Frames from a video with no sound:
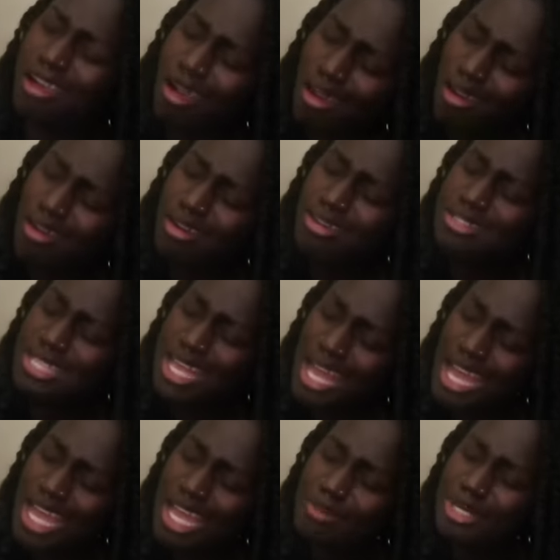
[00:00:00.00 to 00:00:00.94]
hard
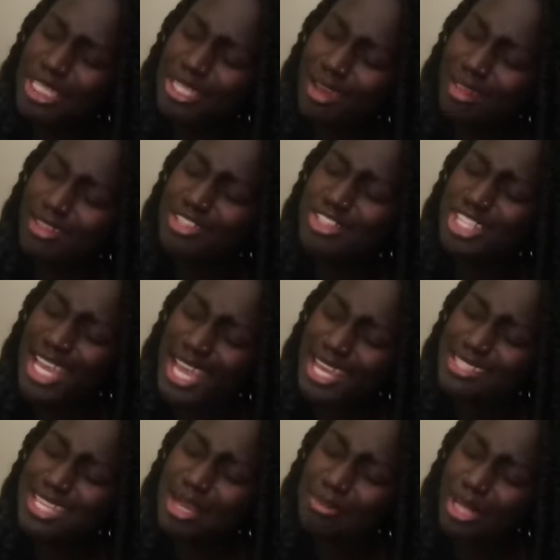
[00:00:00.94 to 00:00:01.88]
time acknowledging
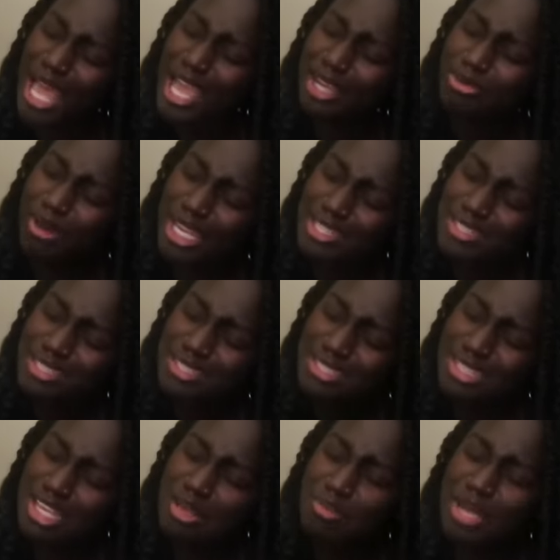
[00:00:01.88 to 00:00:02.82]
anti-black
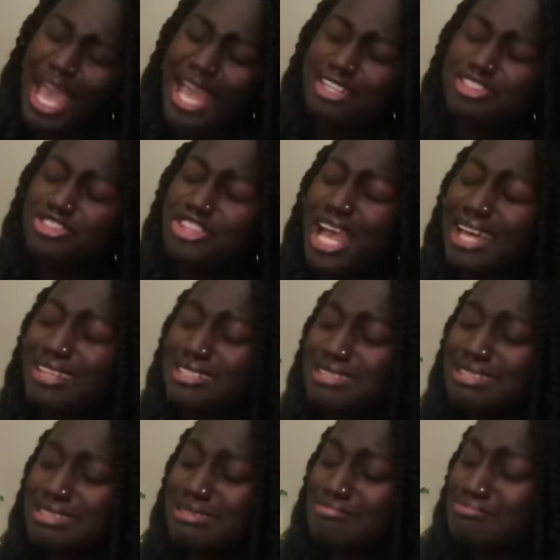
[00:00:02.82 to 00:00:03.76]
racism and
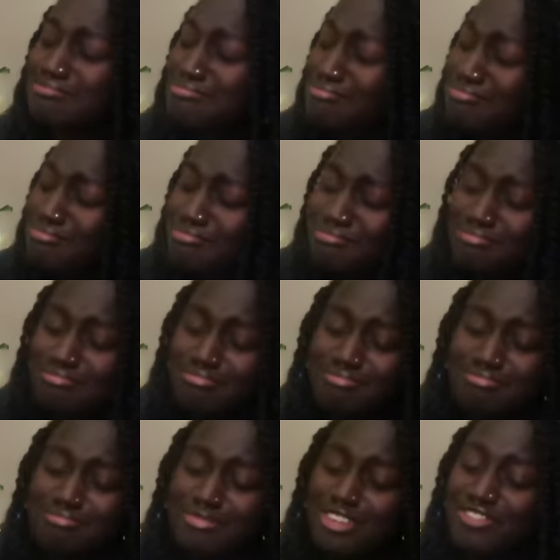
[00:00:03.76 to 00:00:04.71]
just
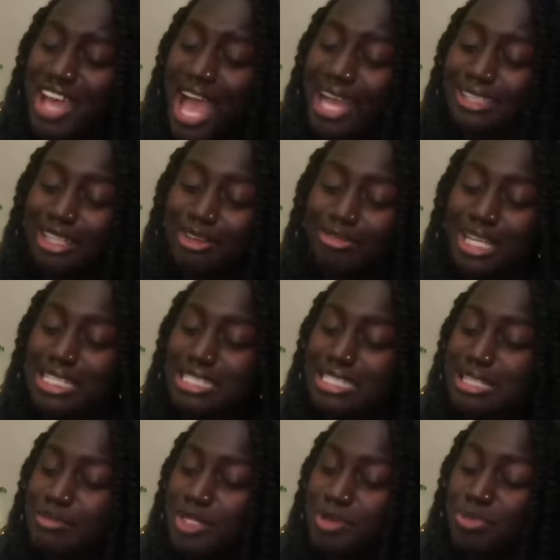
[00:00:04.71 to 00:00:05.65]
the fact that
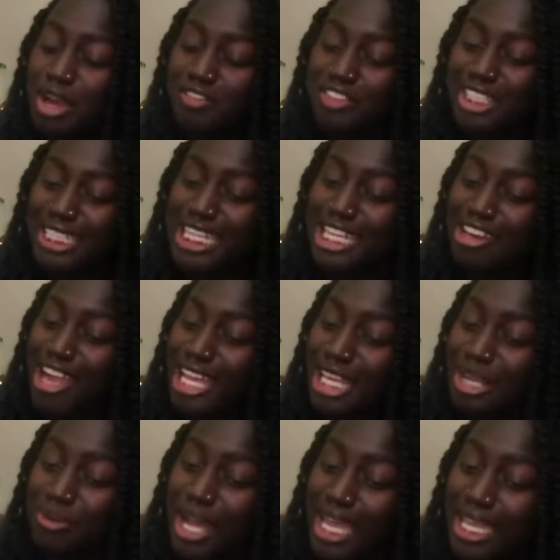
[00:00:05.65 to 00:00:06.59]
racism is prevalent here
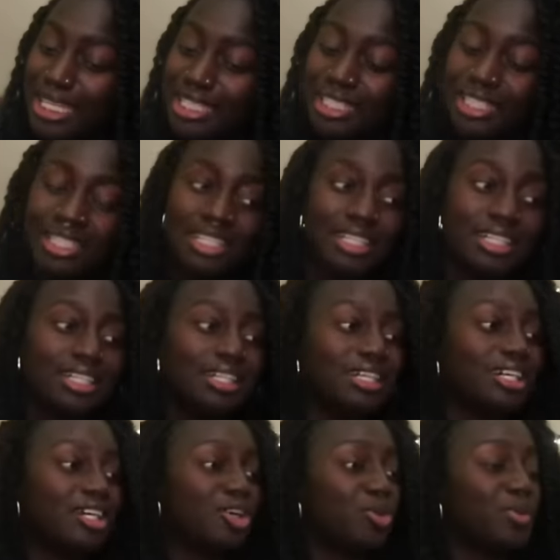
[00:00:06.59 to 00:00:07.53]
anyway.
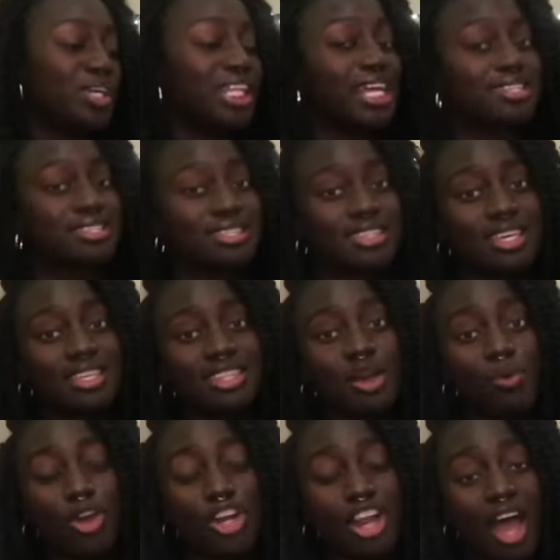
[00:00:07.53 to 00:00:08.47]
We like to think
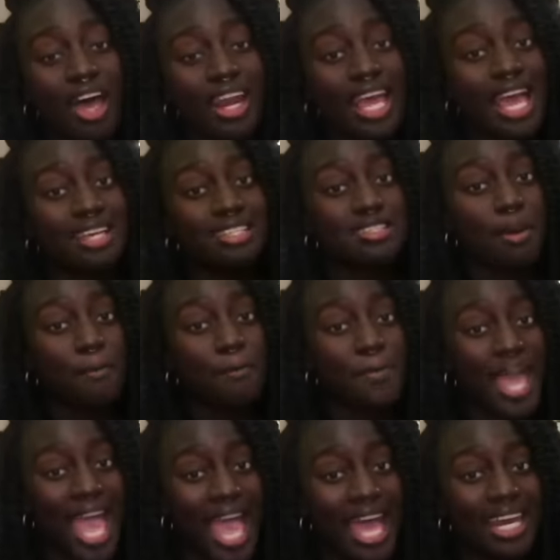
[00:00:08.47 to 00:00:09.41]
that we're not as
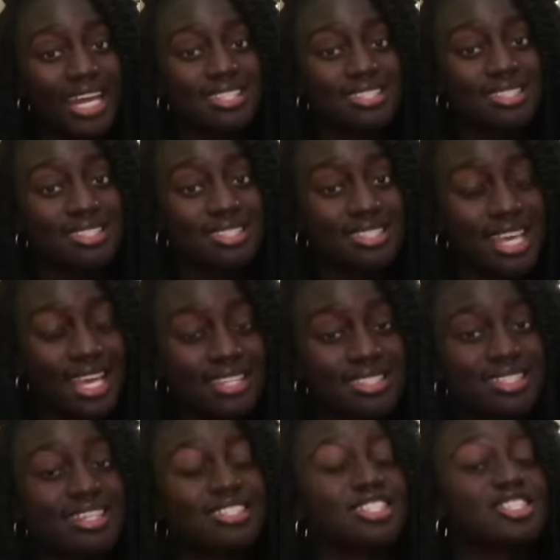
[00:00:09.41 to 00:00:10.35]
bad as the
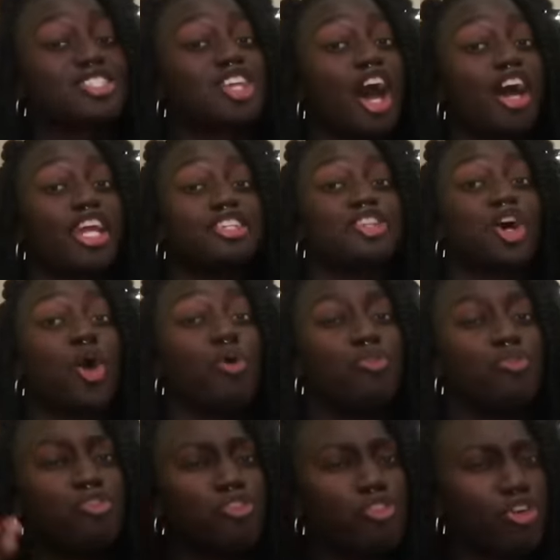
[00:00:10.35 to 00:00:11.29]
States because it's not as
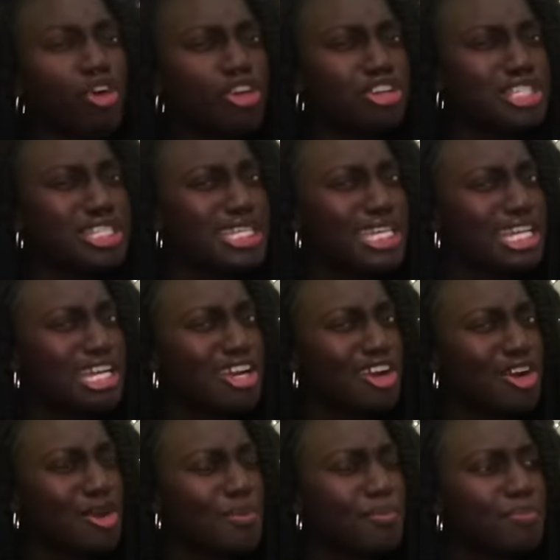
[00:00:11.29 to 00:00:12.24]
overt
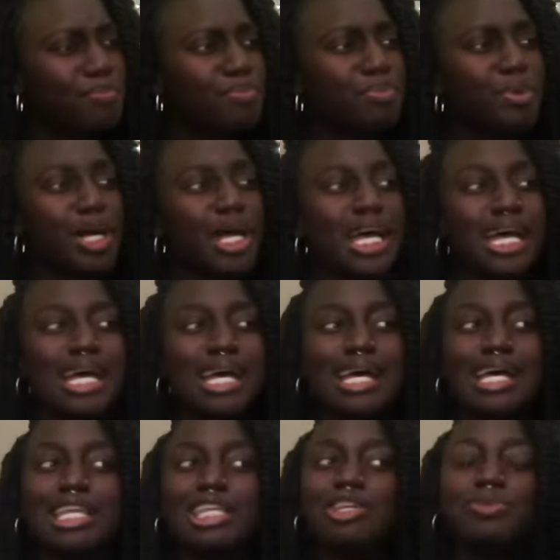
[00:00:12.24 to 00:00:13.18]
here,
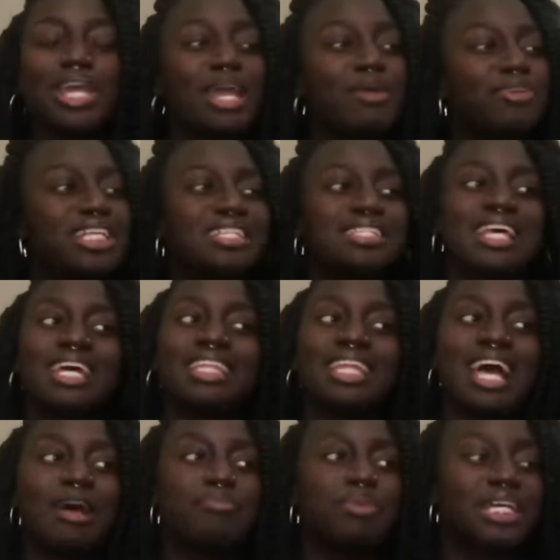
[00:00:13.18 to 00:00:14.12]
but you can't really say
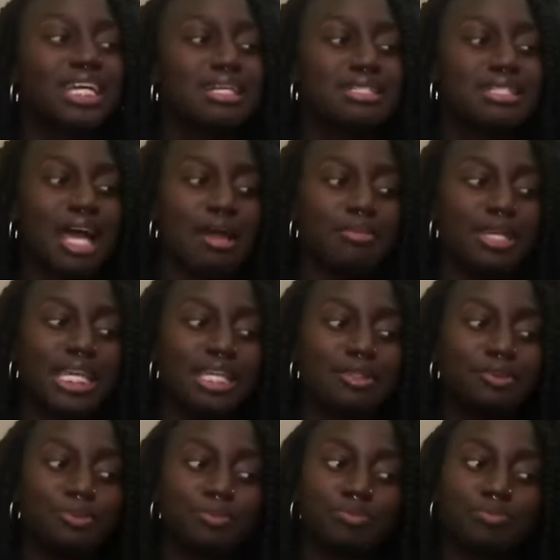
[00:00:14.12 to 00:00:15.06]
that because, I mean,